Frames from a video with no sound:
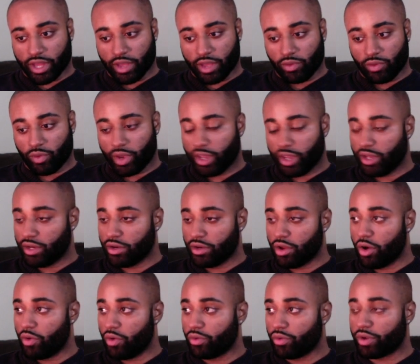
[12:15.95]
Like, wait,
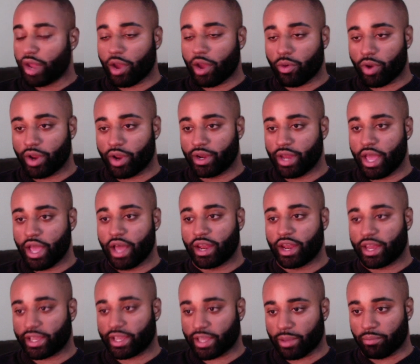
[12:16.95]
no, not right
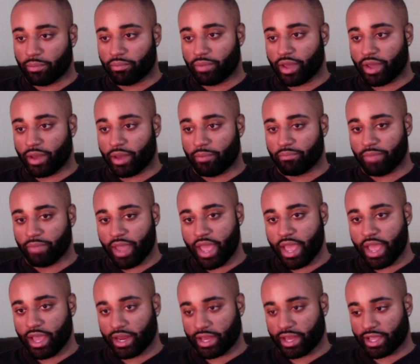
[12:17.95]
now. Like I'm mad.